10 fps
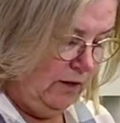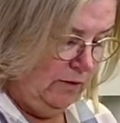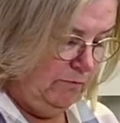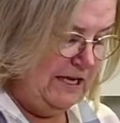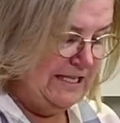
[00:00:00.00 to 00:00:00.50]

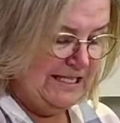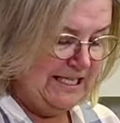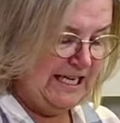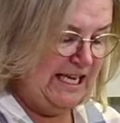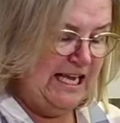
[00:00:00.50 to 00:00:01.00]
be
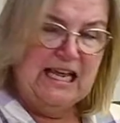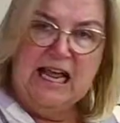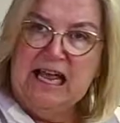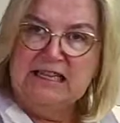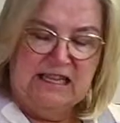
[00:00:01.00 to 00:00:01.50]
sticky
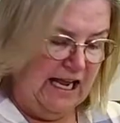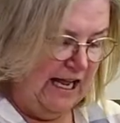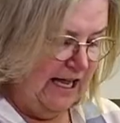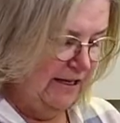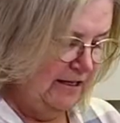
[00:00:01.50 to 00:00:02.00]
and
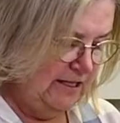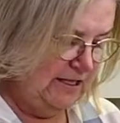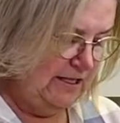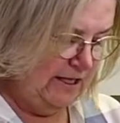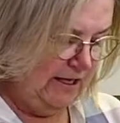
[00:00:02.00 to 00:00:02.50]

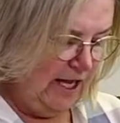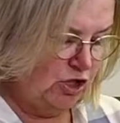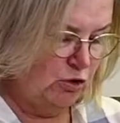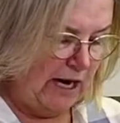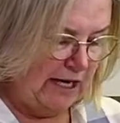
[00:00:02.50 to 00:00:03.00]

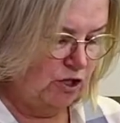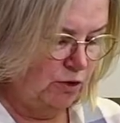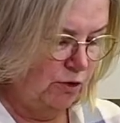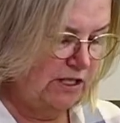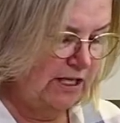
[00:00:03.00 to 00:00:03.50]
attract
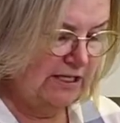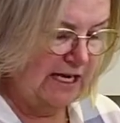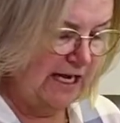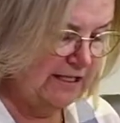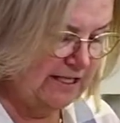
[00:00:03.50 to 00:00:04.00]
dirt and
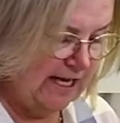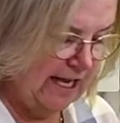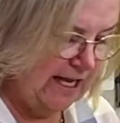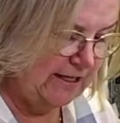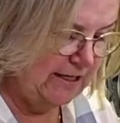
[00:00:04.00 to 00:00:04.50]
dust
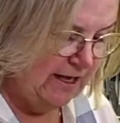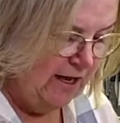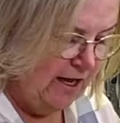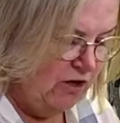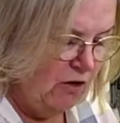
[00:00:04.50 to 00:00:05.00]
and
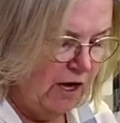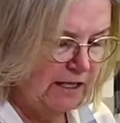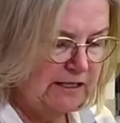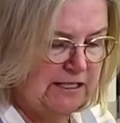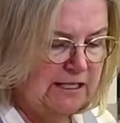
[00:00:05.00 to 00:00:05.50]
not